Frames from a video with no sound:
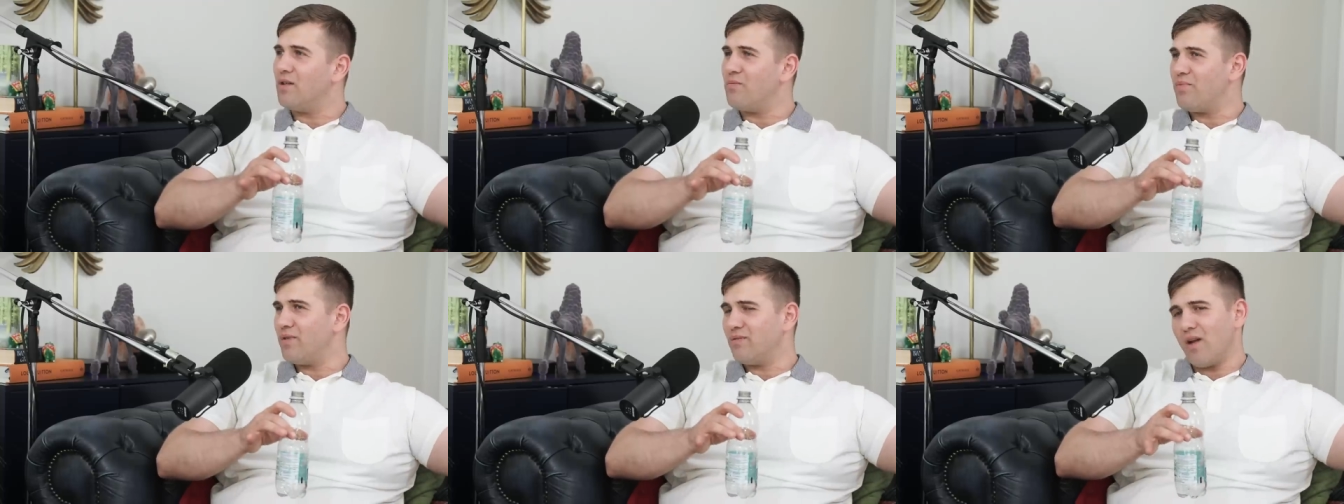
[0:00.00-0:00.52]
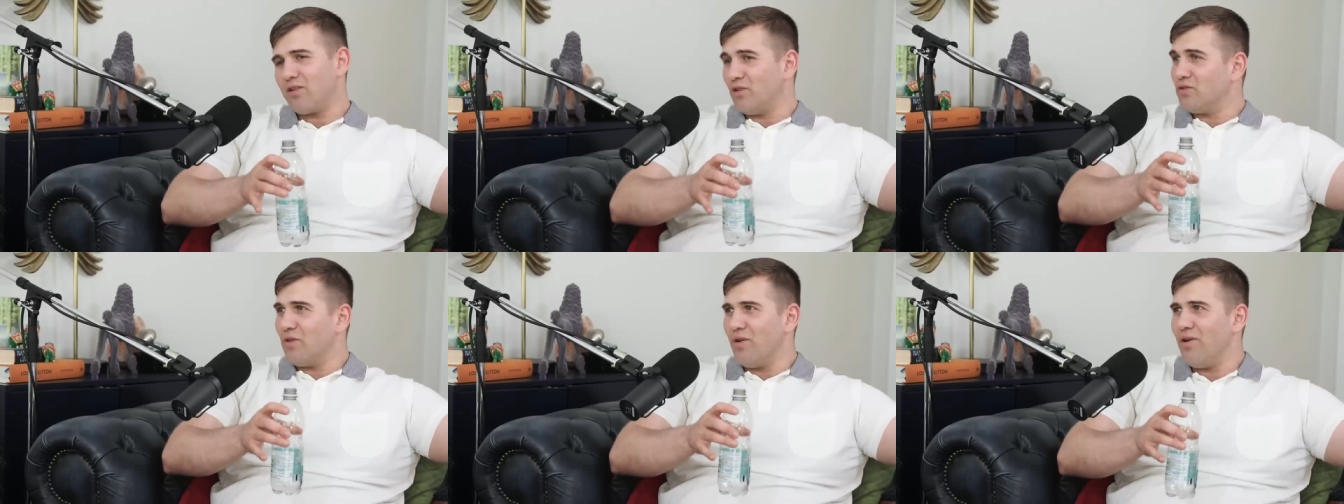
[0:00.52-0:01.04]
And they've been, I
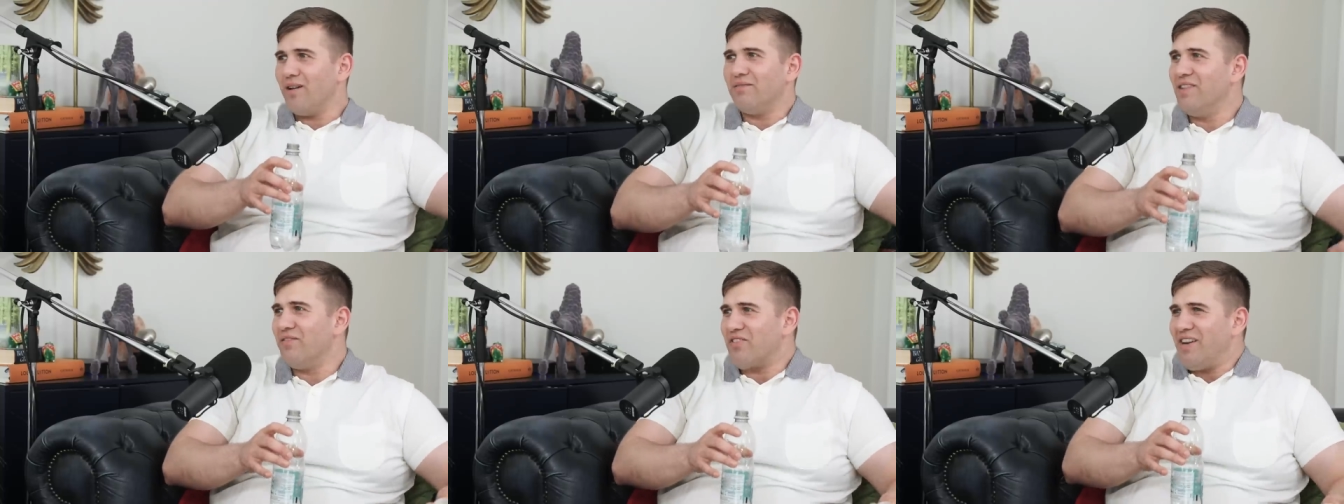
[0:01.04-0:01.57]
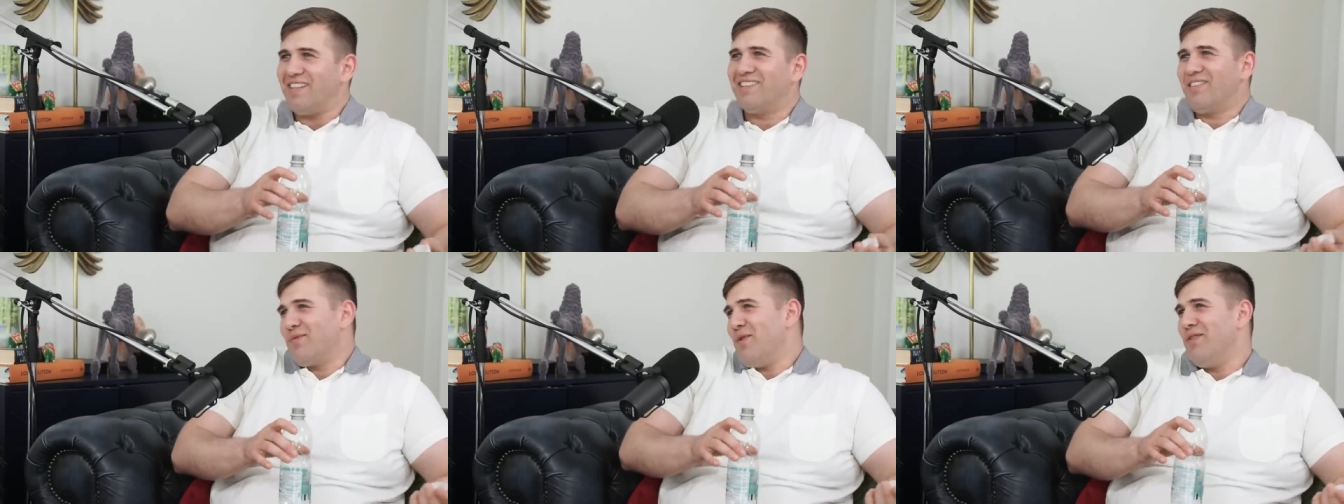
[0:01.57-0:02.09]
don't know, I've never really,
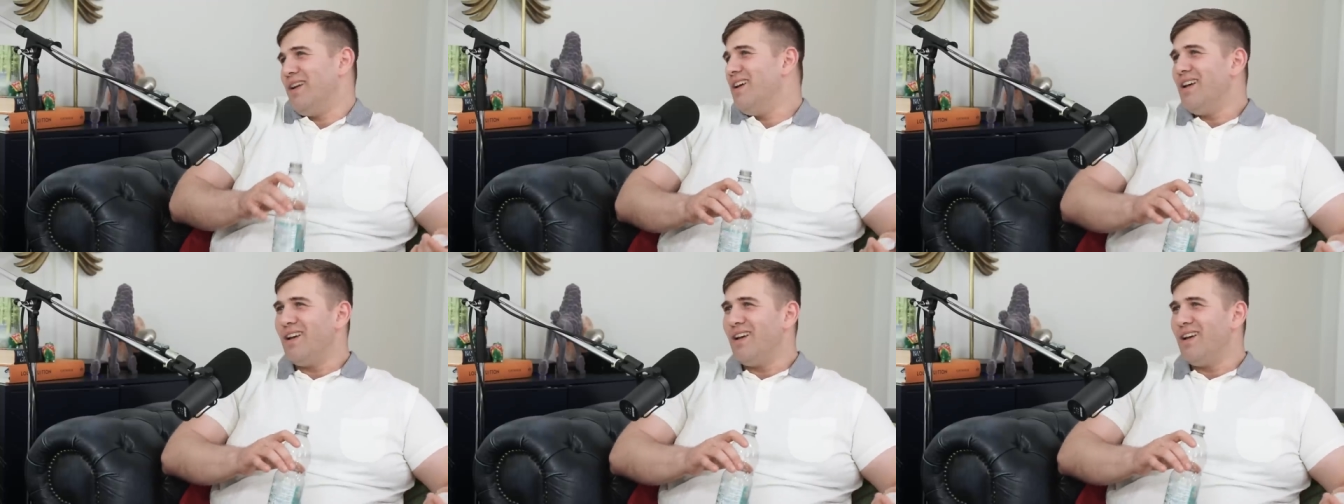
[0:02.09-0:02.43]
well,